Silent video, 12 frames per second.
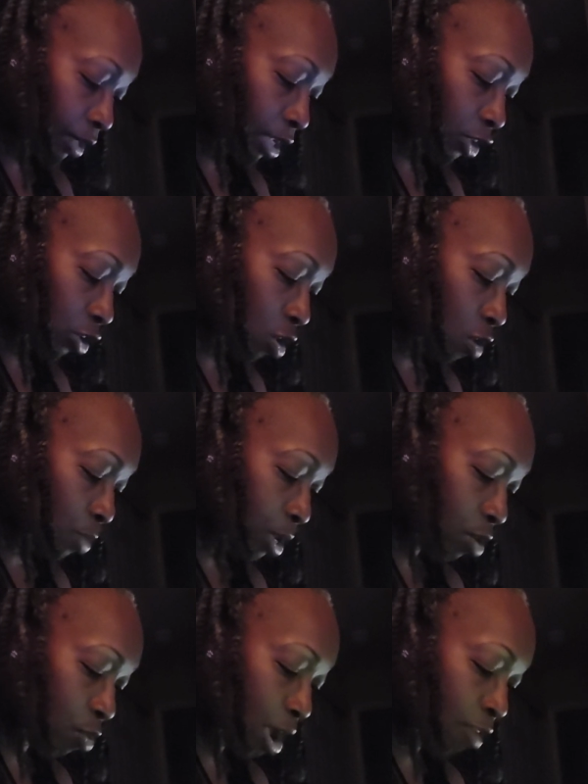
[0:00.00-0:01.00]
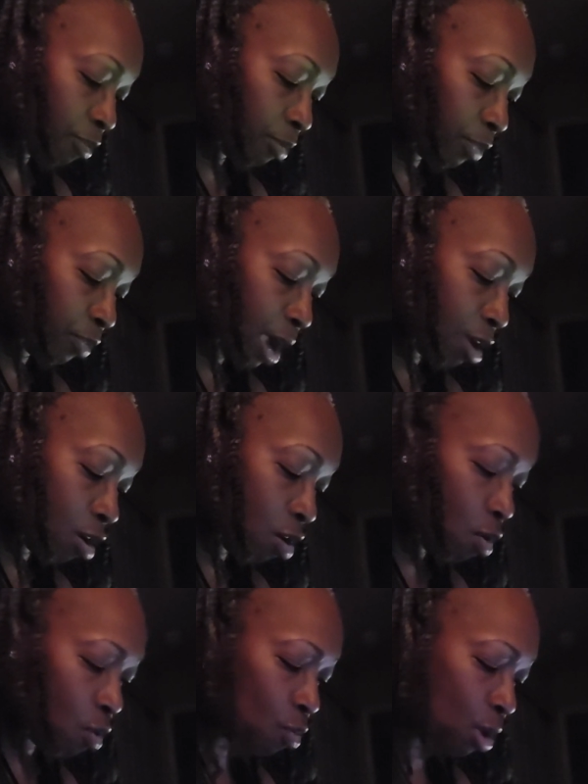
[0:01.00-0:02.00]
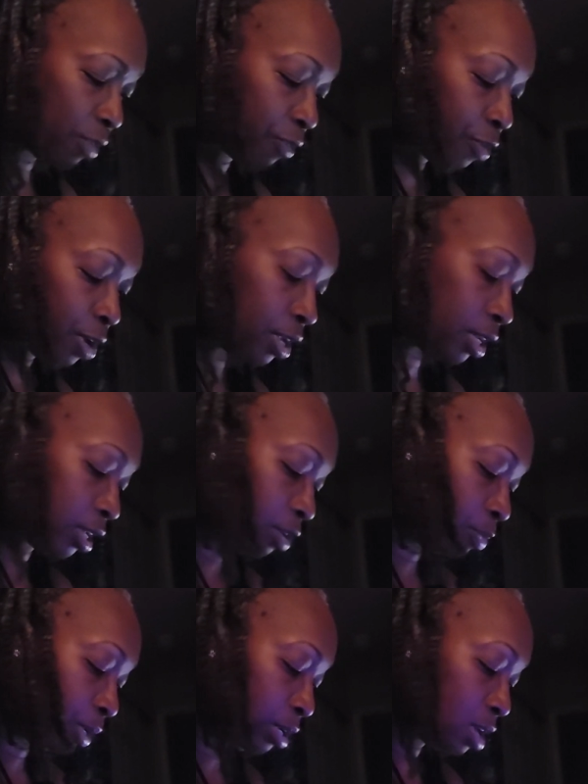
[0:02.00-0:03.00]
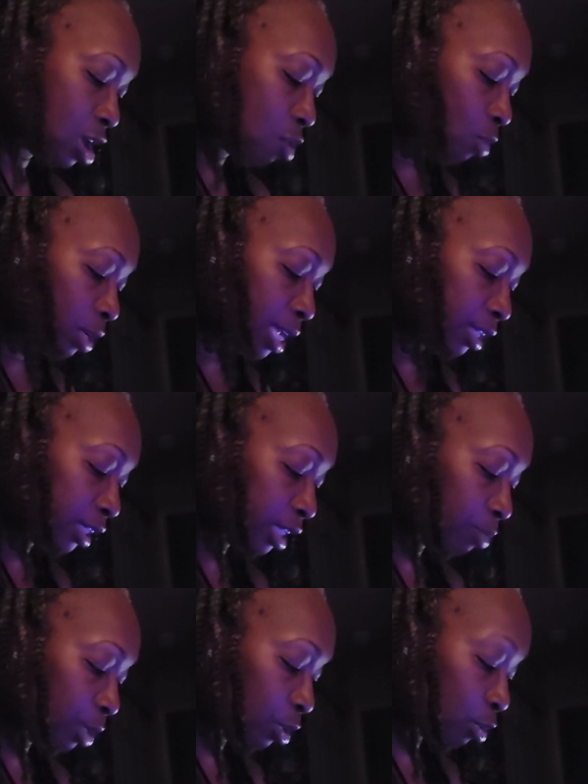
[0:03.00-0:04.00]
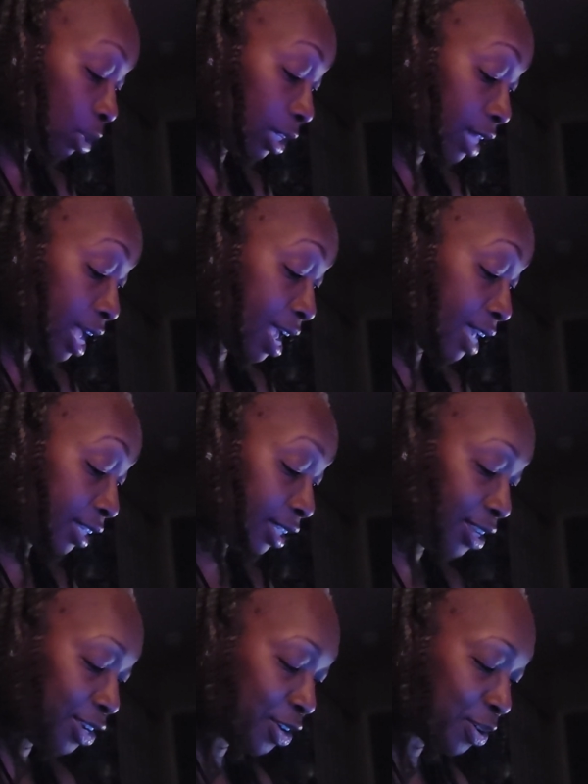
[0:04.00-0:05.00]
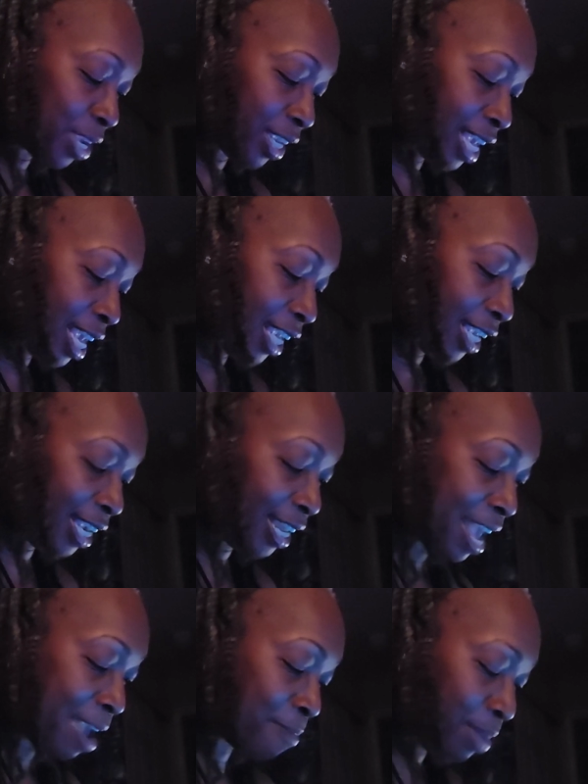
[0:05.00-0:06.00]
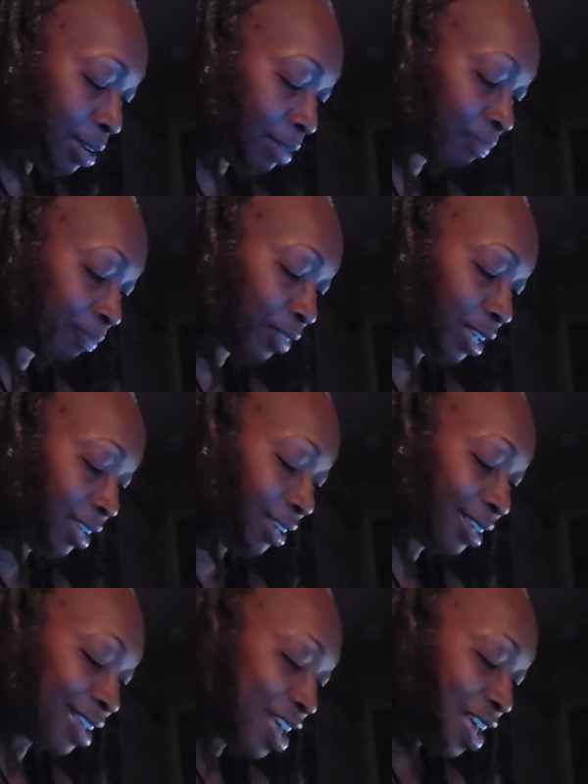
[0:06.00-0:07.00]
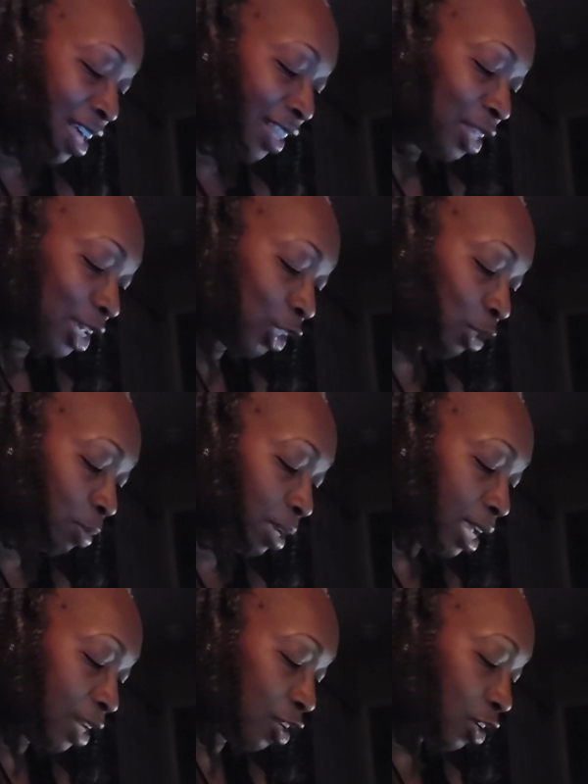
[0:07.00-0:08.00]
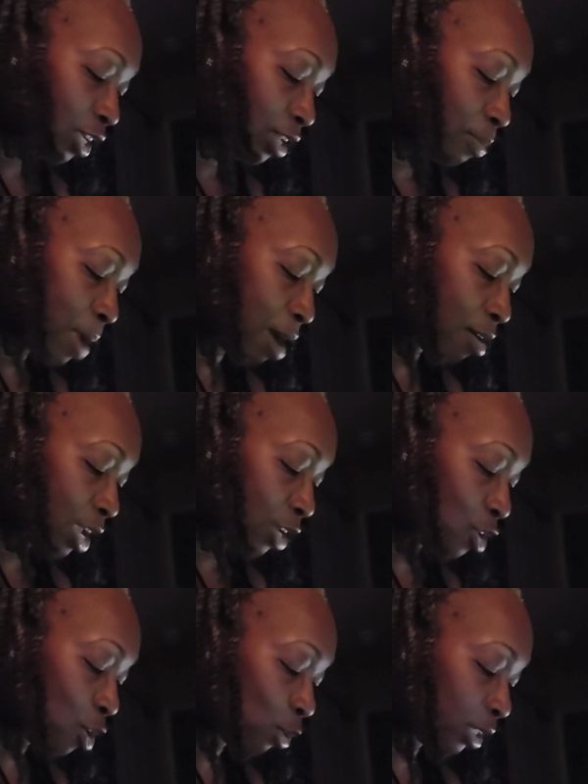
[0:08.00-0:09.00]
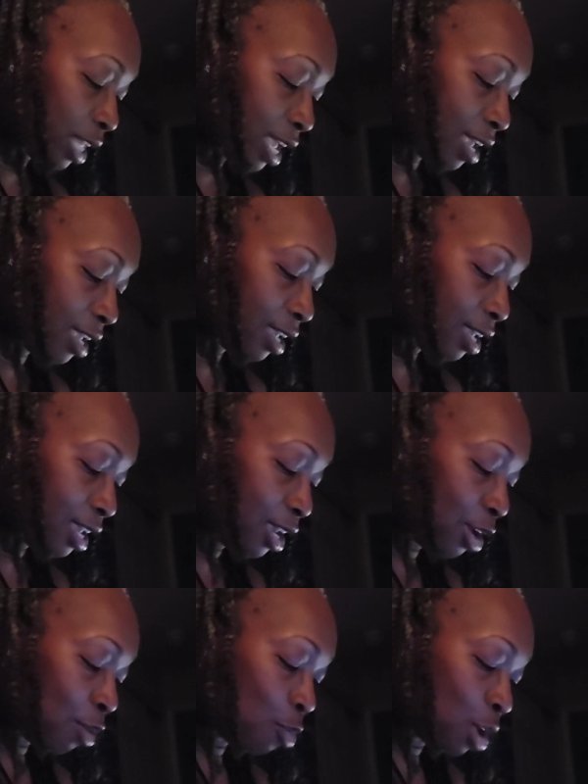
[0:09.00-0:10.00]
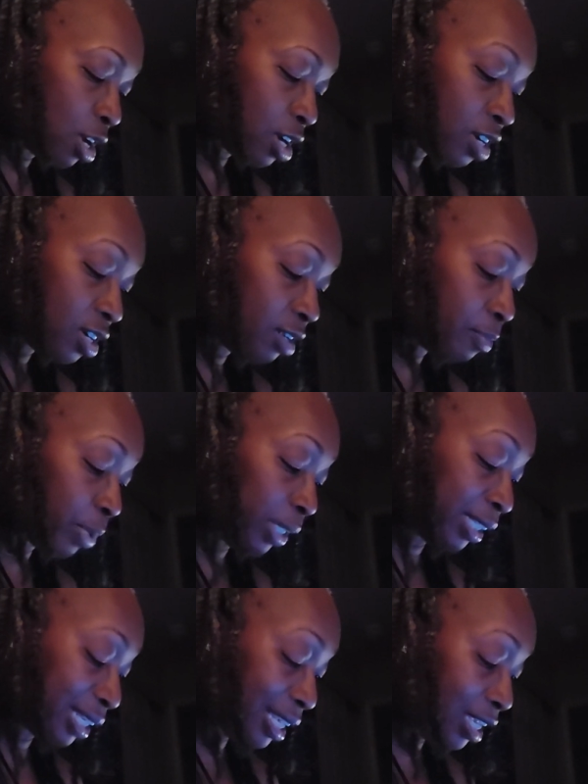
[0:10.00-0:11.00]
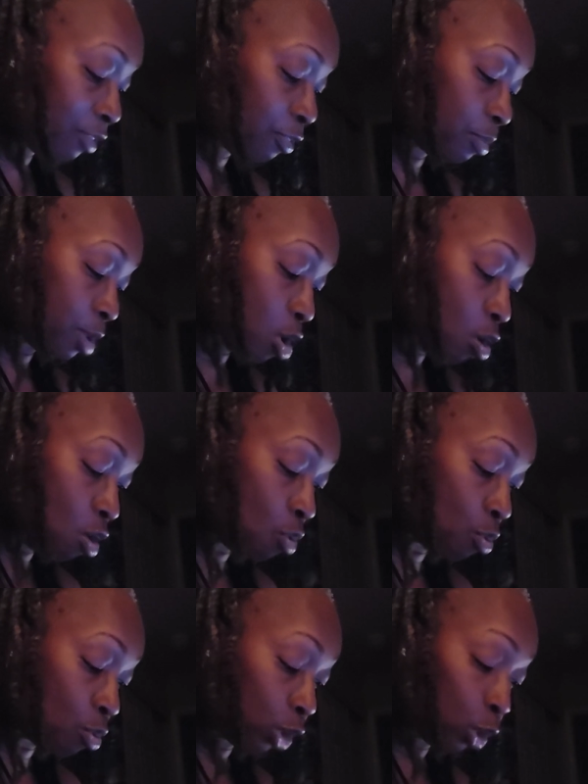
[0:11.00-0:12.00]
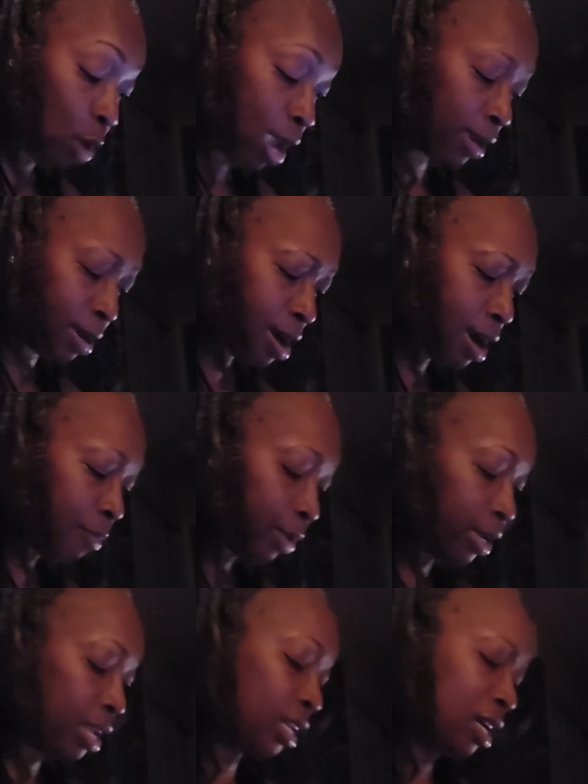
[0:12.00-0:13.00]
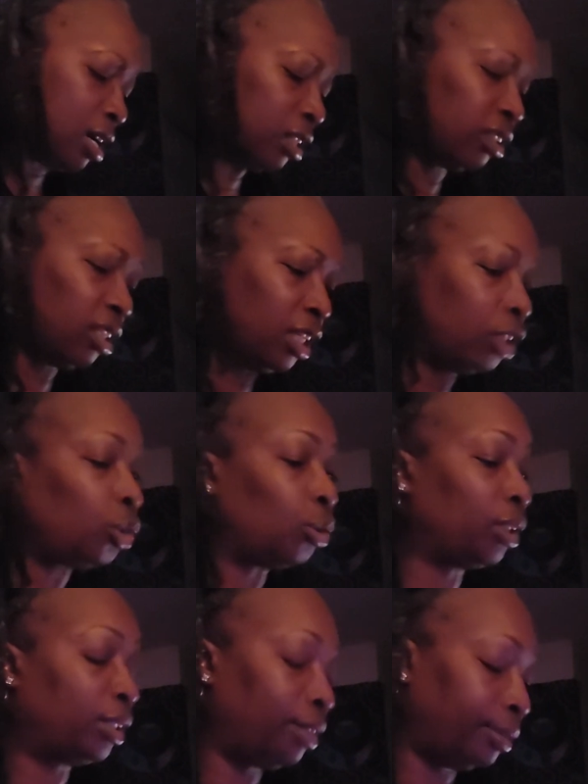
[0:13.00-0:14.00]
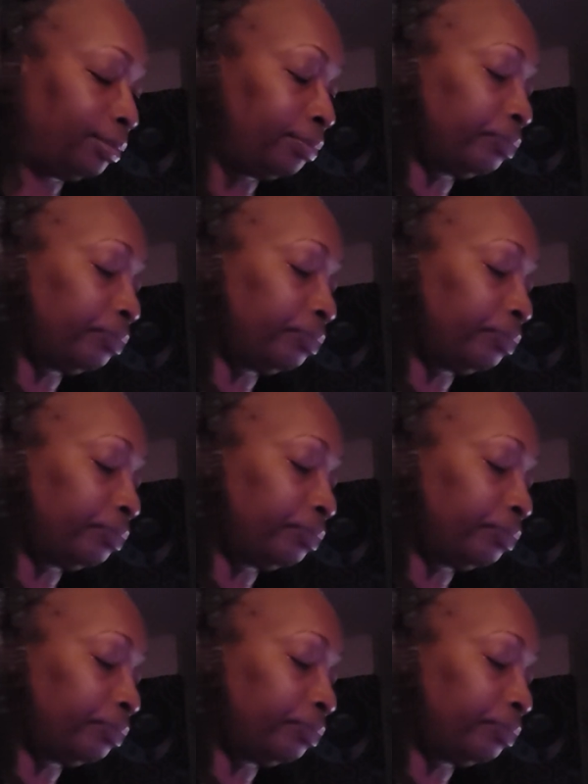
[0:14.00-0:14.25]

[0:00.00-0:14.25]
Score me away from the fire. Oh, what fun it'll be when they see me through the glass in here and can't get at me. Then she began looking about and noticed that what could be seen from the old room was quite common and uninteresting.